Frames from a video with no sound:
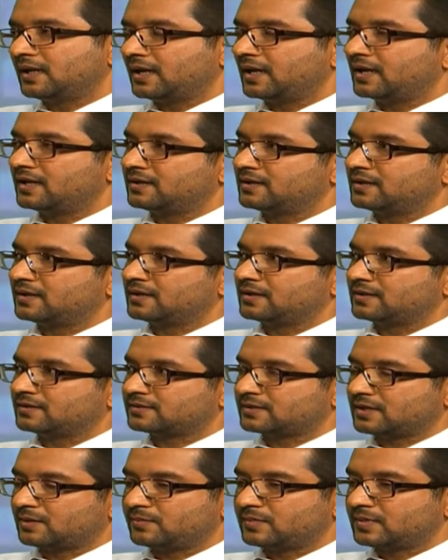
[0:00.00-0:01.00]

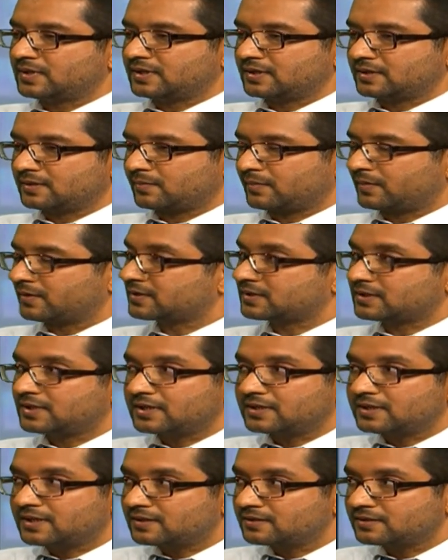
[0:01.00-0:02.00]
and some
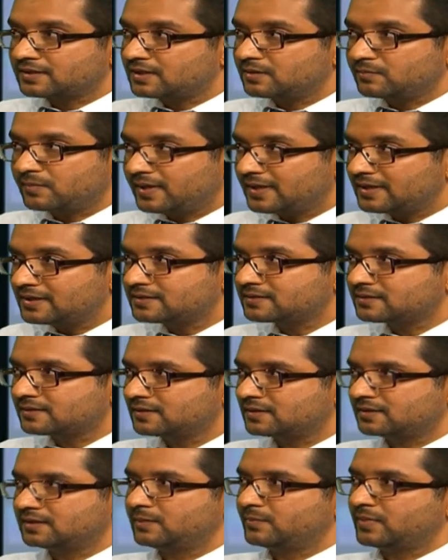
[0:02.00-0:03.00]
prostate cancer in males
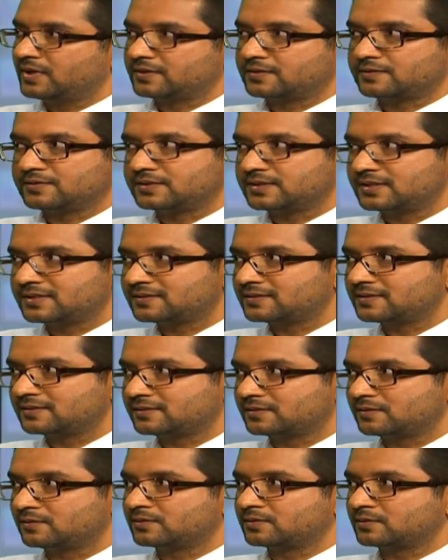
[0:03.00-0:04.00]
depends on
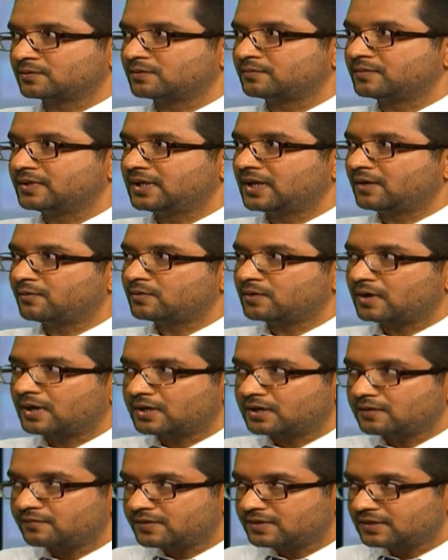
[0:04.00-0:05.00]
testosterone. So we have to
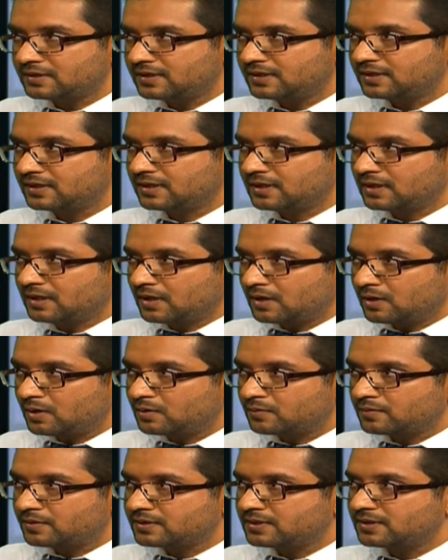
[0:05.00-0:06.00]
artificially
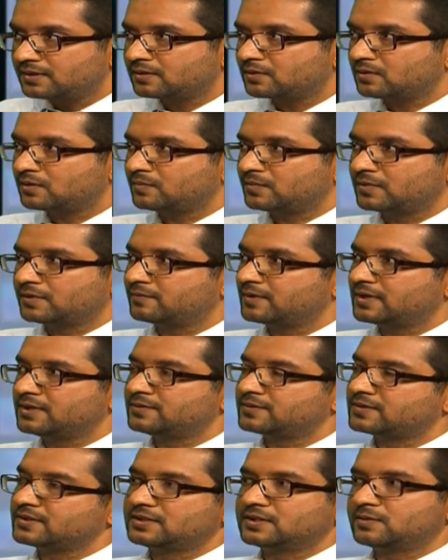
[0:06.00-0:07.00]
lower these hormone
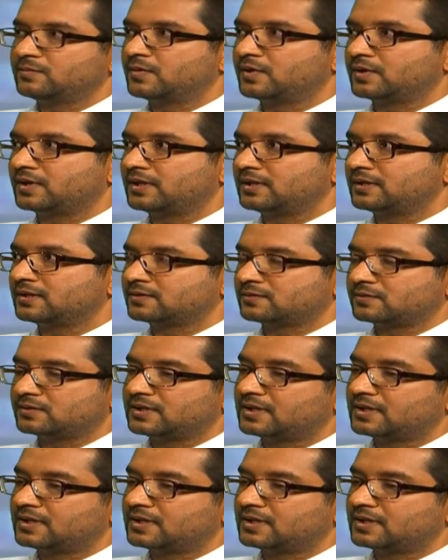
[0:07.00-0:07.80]
values in the body, so